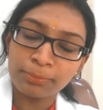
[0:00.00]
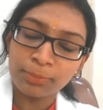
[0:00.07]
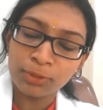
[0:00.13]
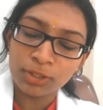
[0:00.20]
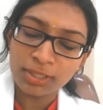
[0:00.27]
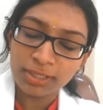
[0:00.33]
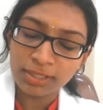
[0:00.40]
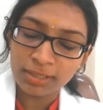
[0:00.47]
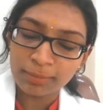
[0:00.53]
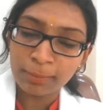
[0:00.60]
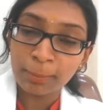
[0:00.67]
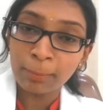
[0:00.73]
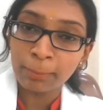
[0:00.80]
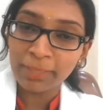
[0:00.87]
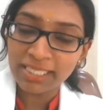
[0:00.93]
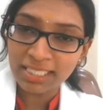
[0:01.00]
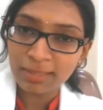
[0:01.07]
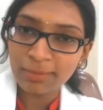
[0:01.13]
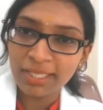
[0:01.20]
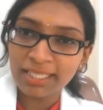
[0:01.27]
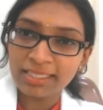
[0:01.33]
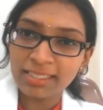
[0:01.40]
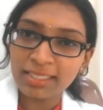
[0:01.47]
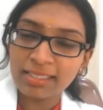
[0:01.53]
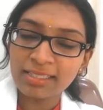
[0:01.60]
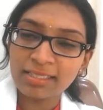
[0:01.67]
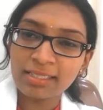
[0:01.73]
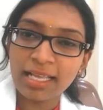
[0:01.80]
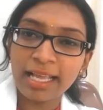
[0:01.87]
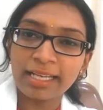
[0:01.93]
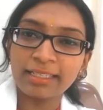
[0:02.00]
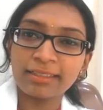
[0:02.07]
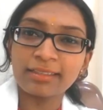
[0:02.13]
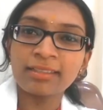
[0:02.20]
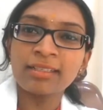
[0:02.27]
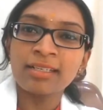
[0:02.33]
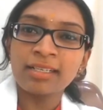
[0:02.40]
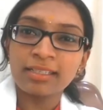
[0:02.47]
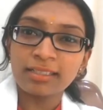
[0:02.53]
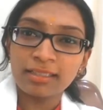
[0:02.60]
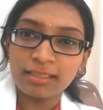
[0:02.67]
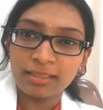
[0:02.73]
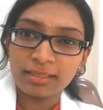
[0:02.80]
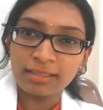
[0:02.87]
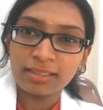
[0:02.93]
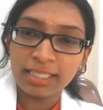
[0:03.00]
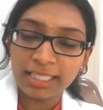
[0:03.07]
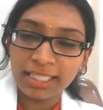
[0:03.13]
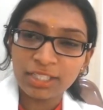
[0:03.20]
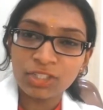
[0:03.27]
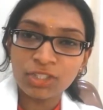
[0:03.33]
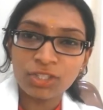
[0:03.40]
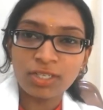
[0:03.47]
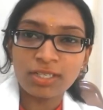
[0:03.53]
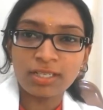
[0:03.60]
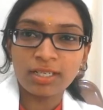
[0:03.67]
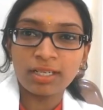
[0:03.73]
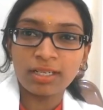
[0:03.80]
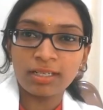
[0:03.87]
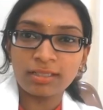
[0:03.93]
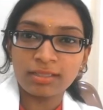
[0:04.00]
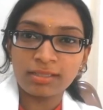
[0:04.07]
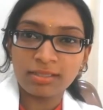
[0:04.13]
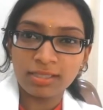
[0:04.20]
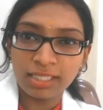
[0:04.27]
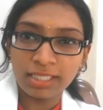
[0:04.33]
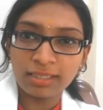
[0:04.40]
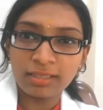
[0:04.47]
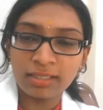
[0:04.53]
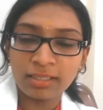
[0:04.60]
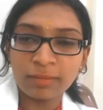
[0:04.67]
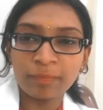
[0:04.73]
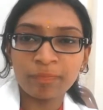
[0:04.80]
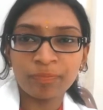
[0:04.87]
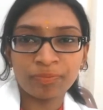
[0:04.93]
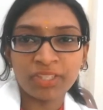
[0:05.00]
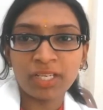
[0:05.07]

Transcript: put metal braces and correct your teeth